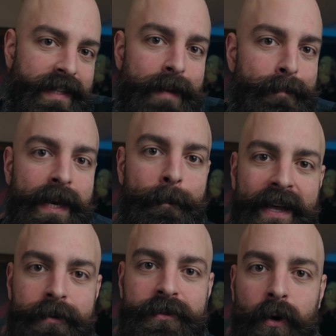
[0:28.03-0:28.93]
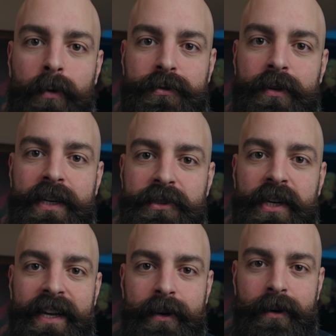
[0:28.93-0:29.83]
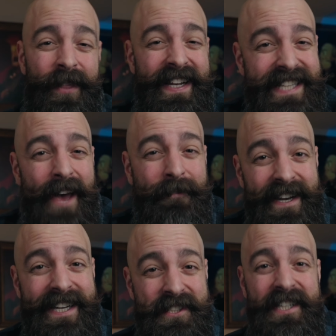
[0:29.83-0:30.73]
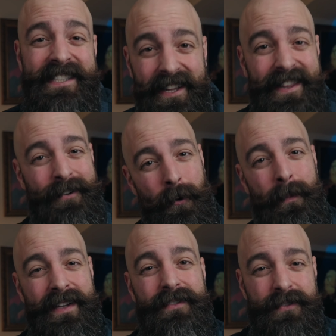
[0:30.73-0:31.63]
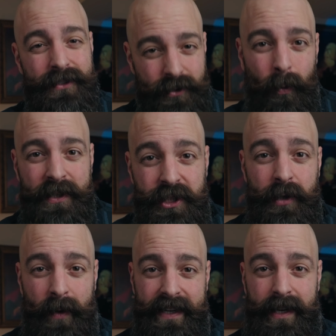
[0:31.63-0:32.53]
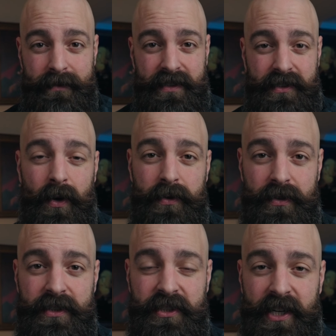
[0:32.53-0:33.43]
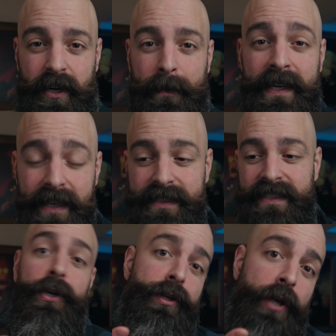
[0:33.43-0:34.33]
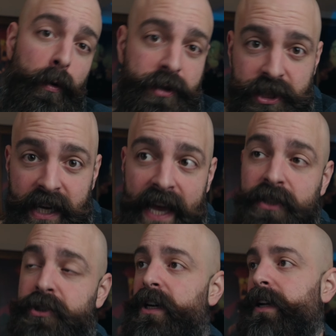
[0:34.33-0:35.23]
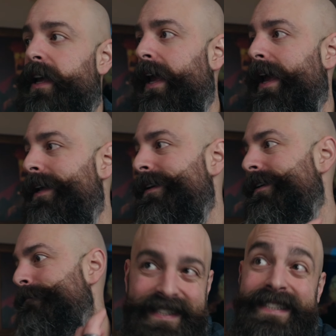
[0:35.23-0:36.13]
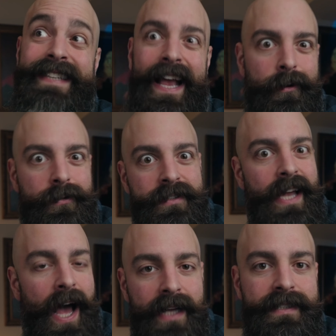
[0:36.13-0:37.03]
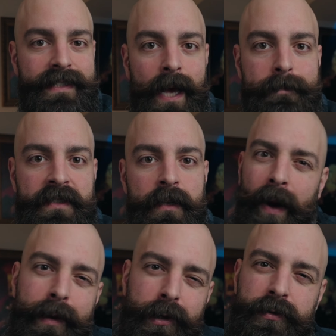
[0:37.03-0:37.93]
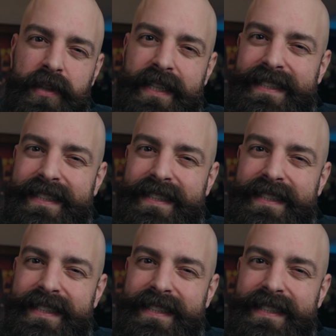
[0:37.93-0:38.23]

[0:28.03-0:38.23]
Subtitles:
be a better social engineer. The definition is a little bit squishy when it comes to social engineering because negotiation and sales concepts might use